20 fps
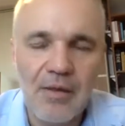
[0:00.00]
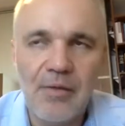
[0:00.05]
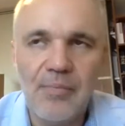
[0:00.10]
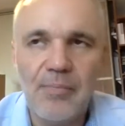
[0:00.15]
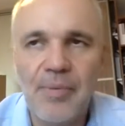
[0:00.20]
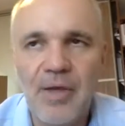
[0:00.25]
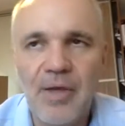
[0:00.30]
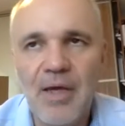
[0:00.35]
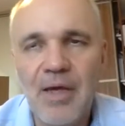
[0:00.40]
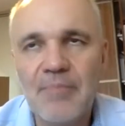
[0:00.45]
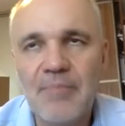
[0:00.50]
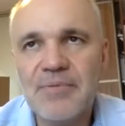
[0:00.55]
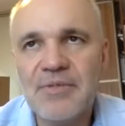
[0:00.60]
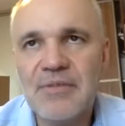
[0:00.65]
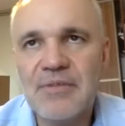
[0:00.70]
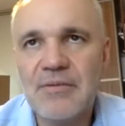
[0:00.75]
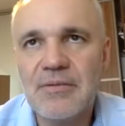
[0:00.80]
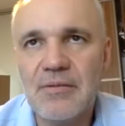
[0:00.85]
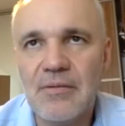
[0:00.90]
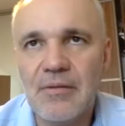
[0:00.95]

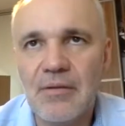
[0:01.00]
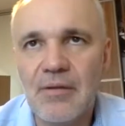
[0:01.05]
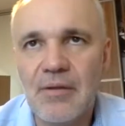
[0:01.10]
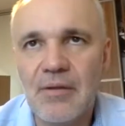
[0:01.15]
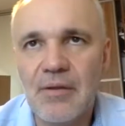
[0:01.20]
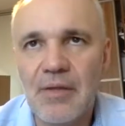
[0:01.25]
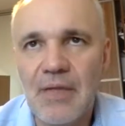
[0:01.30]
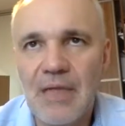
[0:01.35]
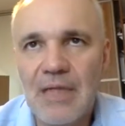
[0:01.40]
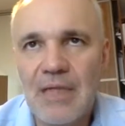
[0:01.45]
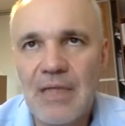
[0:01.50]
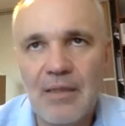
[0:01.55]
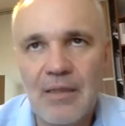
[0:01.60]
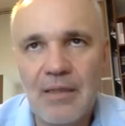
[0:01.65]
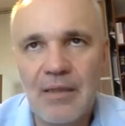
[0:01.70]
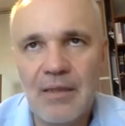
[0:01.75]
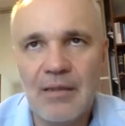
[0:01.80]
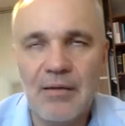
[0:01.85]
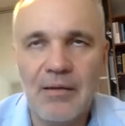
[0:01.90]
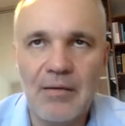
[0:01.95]
perhaps
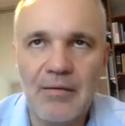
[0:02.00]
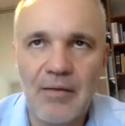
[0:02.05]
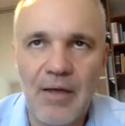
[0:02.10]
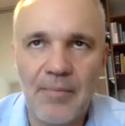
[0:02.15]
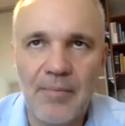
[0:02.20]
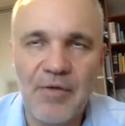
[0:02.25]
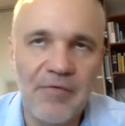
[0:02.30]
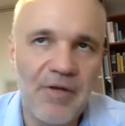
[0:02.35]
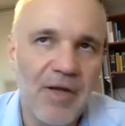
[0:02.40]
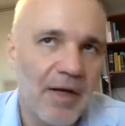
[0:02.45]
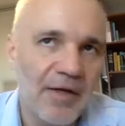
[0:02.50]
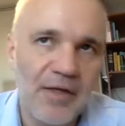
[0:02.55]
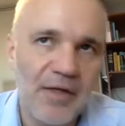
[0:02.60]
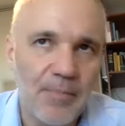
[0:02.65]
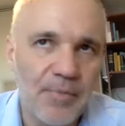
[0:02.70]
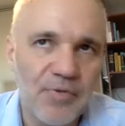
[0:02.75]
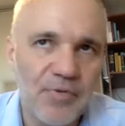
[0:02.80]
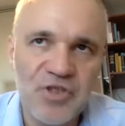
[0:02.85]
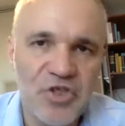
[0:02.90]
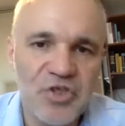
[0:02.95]
we are in a
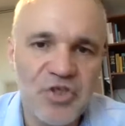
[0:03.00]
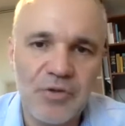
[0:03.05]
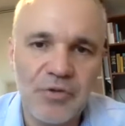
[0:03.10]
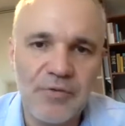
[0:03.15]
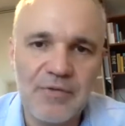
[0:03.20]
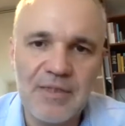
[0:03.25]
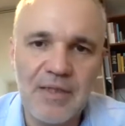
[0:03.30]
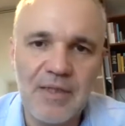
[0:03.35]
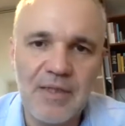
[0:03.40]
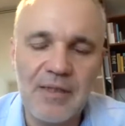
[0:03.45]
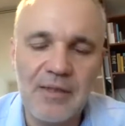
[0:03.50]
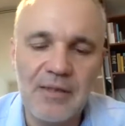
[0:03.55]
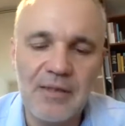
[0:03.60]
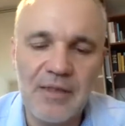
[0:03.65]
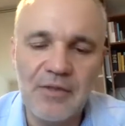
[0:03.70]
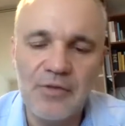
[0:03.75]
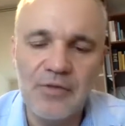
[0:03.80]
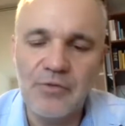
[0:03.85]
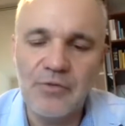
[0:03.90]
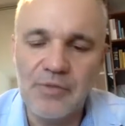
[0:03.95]
position to say that
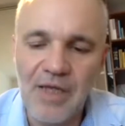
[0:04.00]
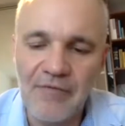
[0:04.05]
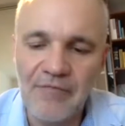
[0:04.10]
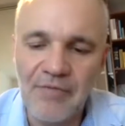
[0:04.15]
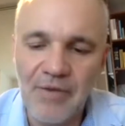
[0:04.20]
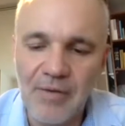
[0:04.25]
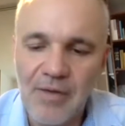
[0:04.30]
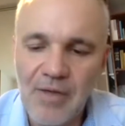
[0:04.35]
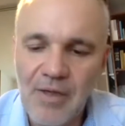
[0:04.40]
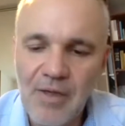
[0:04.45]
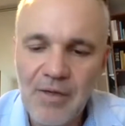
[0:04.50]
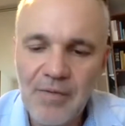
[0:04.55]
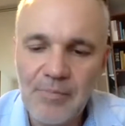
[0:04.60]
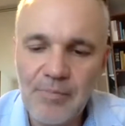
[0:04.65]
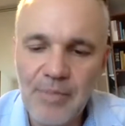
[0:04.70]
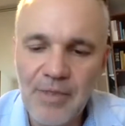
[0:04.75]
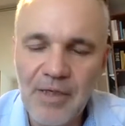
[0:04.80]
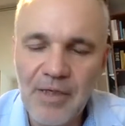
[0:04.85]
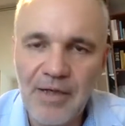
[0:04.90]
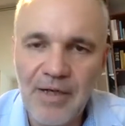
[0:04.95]
it could have a
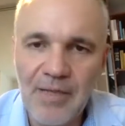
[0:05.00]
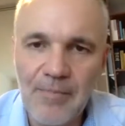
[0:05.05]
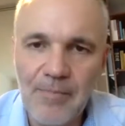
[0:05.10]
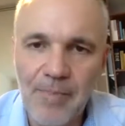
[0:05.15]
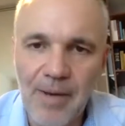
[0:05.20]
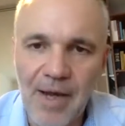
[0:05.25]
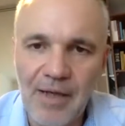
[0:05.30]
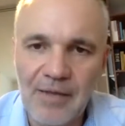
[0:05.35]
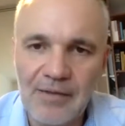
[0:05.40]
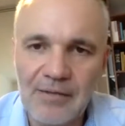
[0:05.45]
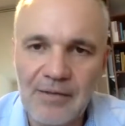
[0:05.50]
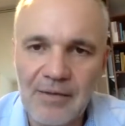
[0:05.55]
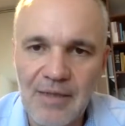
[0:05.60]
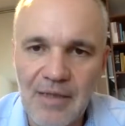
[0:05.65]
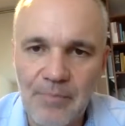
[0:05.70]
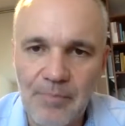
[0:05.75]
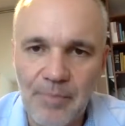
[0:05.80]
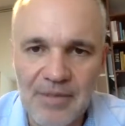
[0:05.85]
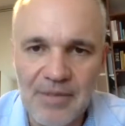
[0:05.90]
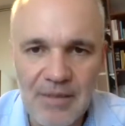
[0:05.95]
bigger impact
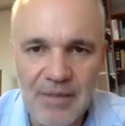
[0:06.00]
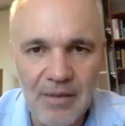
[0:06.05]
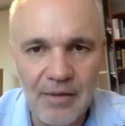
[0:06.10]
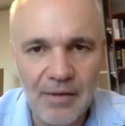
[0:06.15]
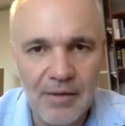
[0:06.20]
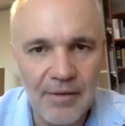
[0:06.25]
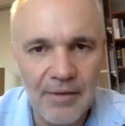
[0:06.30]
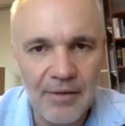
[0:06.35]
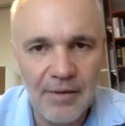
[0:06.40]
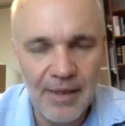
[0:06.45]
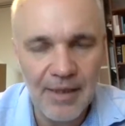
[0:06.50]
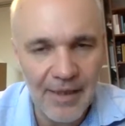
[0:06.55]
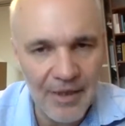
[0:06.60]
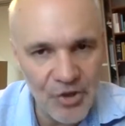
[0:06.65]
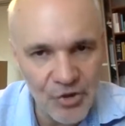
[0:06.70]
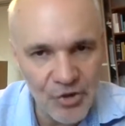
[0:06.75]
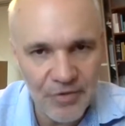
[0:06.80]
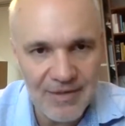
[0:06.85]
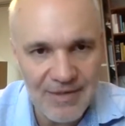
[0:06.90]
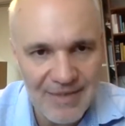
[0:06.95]
in particular
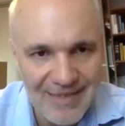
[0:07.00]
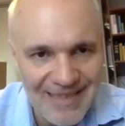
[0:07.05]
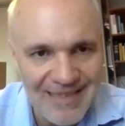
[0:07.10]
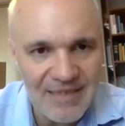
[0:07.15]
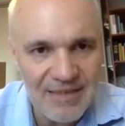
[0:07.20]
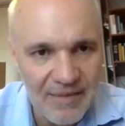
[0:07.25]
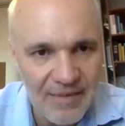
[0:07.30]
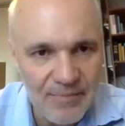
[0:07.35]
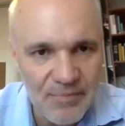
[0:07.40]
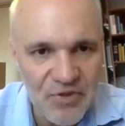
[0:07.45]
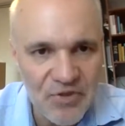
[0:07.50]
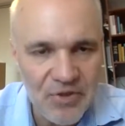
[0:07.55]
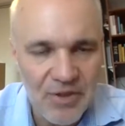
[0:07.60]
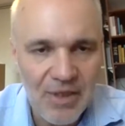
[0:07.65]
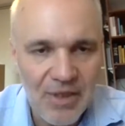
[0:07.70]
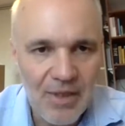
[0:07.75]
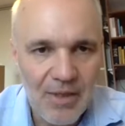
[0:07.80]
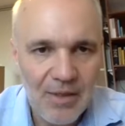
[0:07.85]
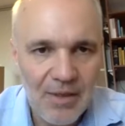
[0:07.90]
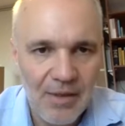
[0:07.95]
electoral
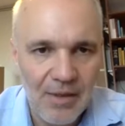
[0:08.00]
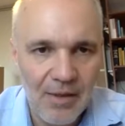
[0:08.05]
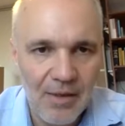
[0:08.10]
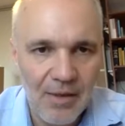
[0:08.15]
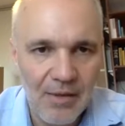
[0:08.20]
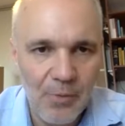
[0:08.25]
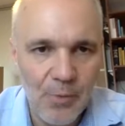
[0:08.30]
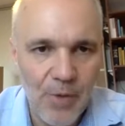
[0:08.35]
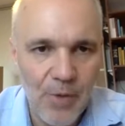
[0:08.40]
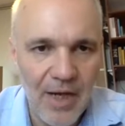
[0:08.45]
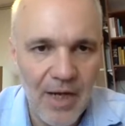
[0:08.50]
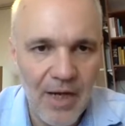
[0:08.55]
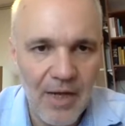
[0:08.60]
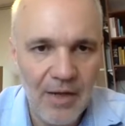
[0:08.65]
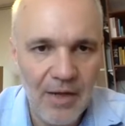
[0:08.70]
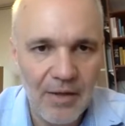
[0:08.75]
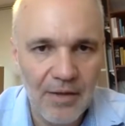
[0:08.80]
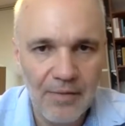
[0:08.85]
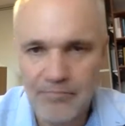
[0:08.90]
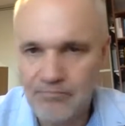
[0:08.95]
systems,
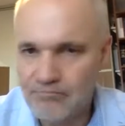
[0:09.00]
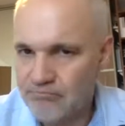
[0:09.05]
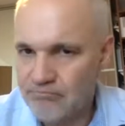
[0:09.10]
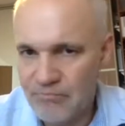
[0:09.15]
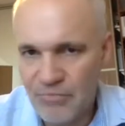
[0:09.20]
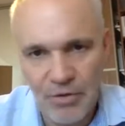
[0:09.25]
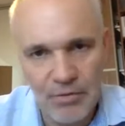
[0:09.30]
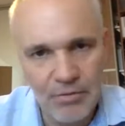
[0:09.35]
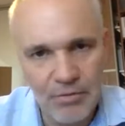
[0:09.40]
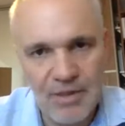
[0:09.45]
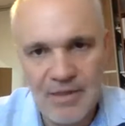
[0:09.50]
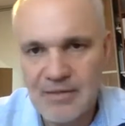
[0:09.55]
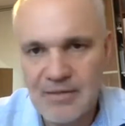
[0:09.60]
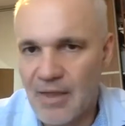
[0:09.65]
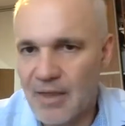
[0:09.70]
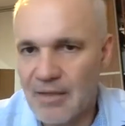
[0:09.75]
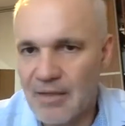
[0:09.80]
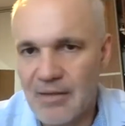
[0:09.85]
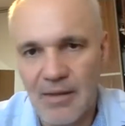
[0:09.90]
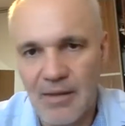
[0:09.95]
where you
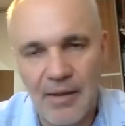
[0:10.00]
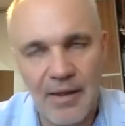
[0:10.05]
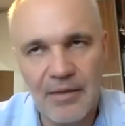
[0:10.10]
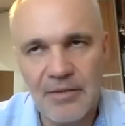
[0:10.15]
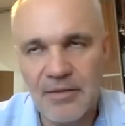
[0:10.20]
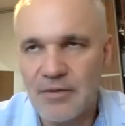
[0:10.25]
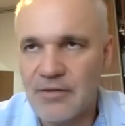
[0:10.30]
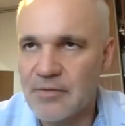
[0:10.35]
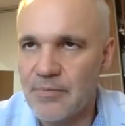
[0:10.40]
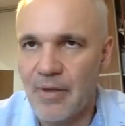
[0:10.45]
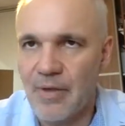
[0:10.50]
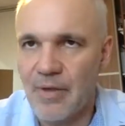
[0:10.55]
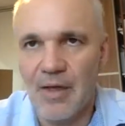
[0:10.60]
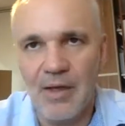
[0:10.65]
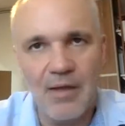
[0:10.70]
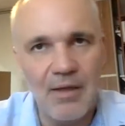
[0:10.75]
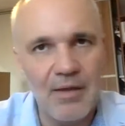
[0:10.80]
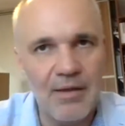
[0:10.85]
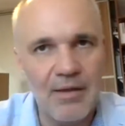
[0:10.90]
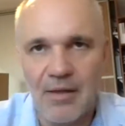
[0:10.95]
decide the elections
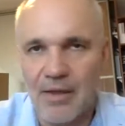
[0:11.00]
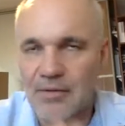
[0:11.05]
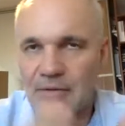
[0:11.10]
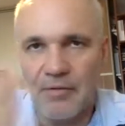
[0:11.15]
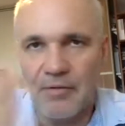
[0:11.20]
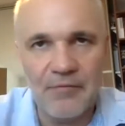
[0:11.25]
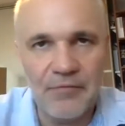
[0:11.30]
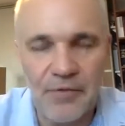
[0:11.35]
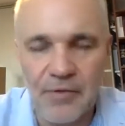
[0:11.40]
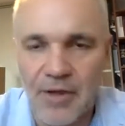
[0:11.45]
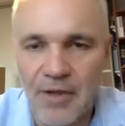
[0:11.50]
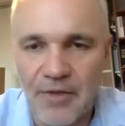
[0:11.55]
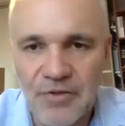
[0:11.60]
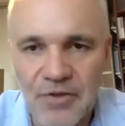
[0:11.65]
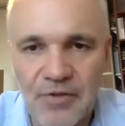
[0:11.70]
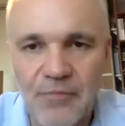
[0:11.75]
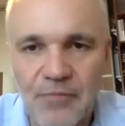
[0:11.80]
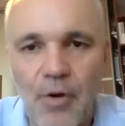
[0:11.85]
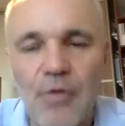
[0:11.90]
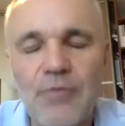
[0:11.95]
by, I don't know, a few
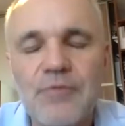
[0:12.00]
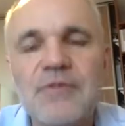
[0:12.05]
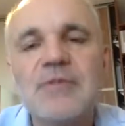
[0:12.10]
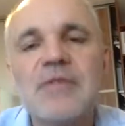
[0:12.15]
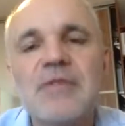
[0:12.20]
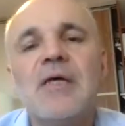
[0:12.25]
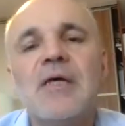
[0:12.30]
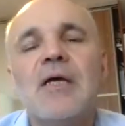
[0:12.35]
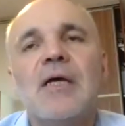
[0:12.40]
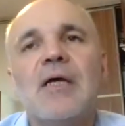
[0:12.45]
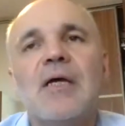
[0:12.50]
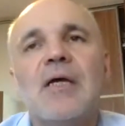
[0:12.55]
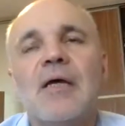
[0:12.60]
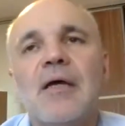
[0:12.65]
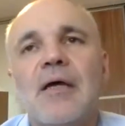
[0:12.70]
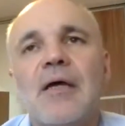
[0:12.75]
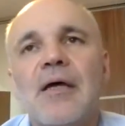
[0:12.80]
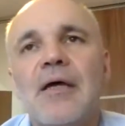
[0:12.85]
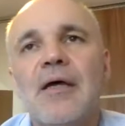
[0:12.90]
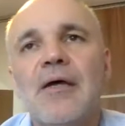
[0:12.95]
hundred votes,
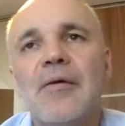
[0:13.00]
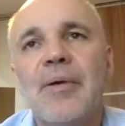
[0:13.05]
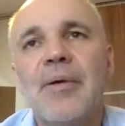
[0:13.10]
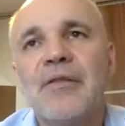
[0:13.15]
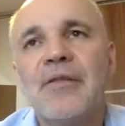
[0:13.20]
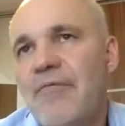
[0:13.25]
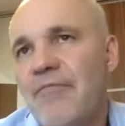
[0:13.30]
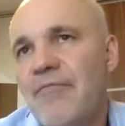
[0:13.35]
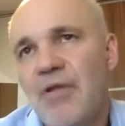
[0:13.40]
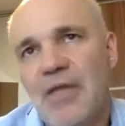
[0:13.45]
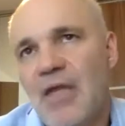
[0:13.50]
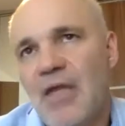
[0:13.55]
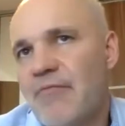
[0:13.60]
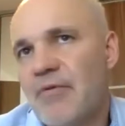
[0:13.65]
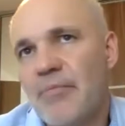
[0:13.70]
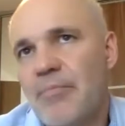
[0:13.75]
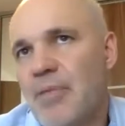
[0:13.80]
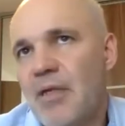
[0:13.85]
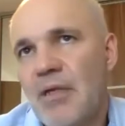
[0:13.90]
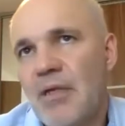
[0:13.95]
but we will
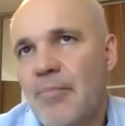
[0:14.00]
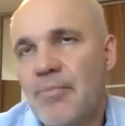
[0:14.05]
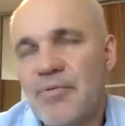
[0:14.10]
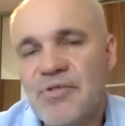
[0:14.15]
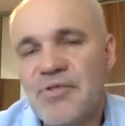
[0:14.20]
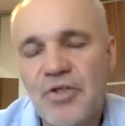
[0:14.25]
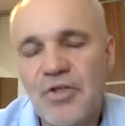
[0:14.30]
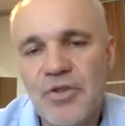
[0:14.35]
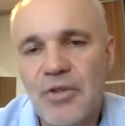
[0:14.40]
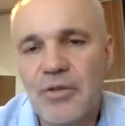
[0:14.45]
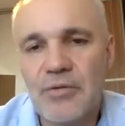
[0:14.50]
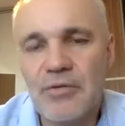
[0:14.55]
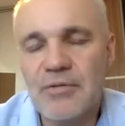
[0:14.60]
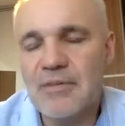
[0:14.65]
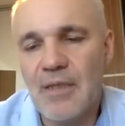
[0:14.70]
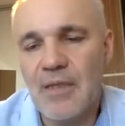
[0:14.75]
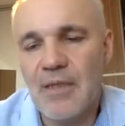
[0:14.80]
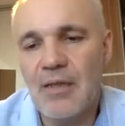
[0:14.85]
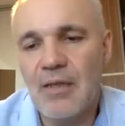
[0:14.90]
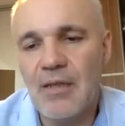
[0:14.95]
never be in a position to
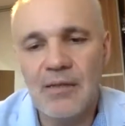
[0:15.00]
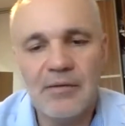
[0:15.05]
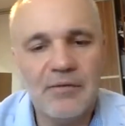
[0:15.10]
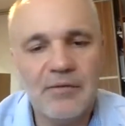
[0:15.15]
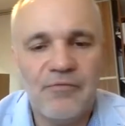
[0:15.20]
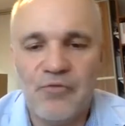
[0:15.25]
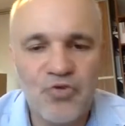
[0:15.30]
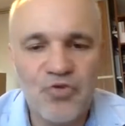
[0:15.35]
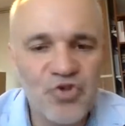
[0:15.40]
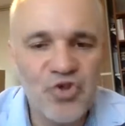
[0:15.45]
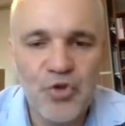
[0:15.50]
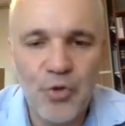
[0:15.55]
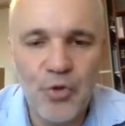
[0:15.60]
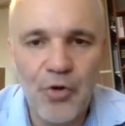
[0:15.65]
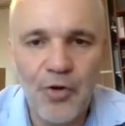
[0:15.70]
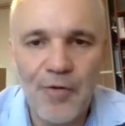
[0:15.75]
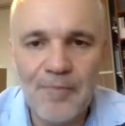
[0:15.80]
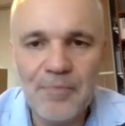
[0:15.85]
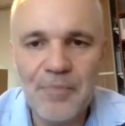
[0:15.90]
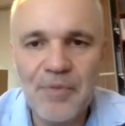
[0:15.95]
say that for
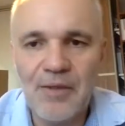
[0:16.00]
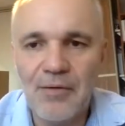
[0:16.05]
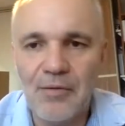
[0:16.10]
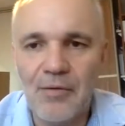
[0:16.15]
sure,